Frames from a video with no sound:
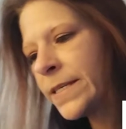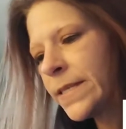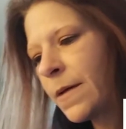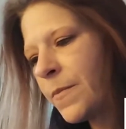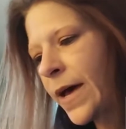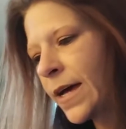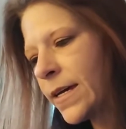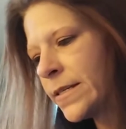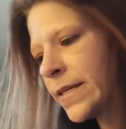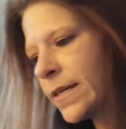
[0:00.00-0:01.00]
I step back
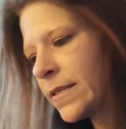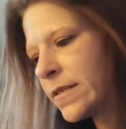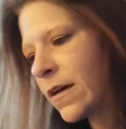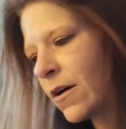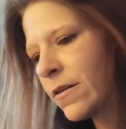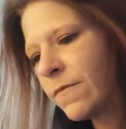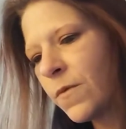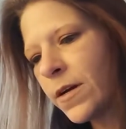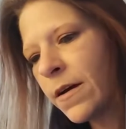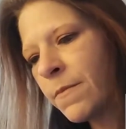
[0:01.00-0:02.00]
and take stock of
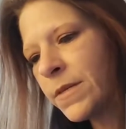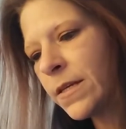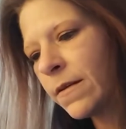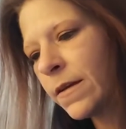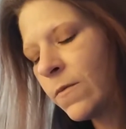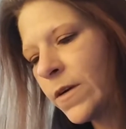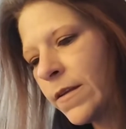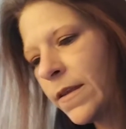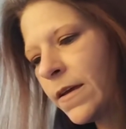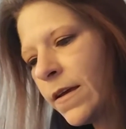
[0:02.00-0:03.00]
what I'm dealing
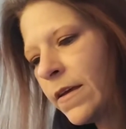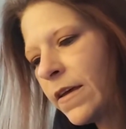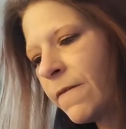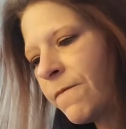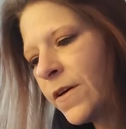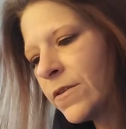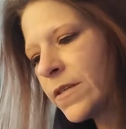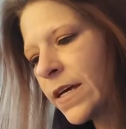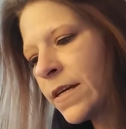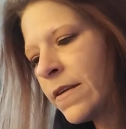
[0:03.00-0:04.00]
with, it
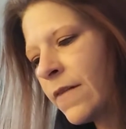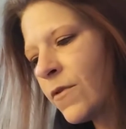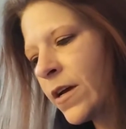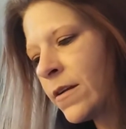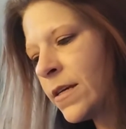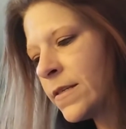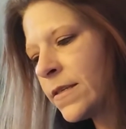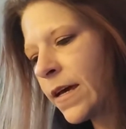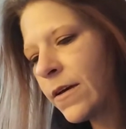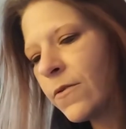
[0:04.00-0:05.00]
feels like a never-ending
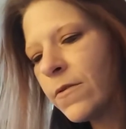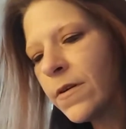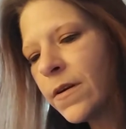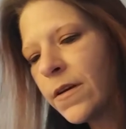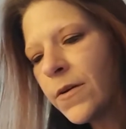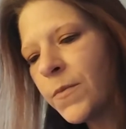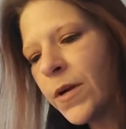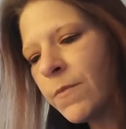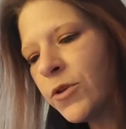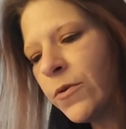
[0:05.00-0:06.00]
cycle,
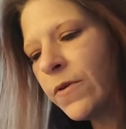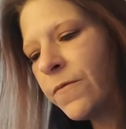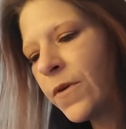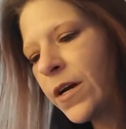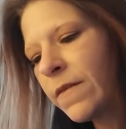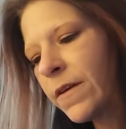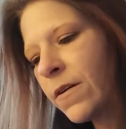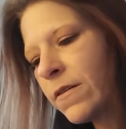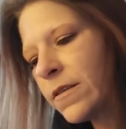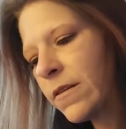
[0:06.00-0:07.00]
but I'm too afraid of the
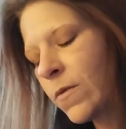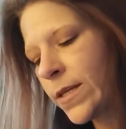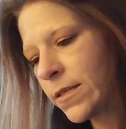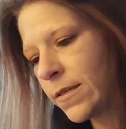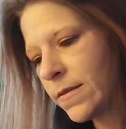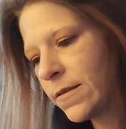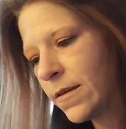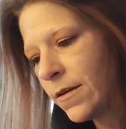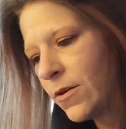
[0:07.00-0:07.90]
consequences.